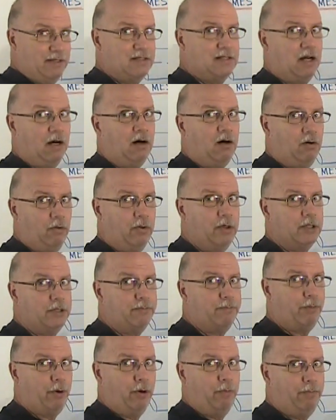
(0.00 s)
is always
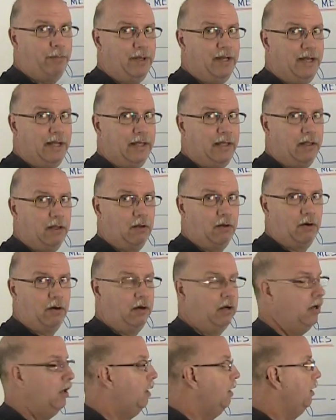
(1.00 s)

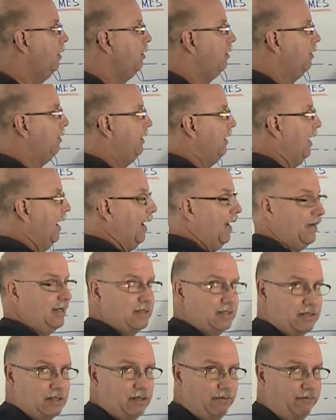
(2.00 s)
perpendicular to the
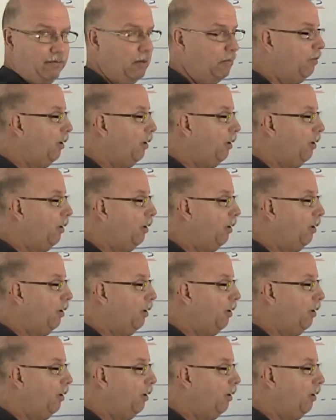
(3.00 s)
axis of the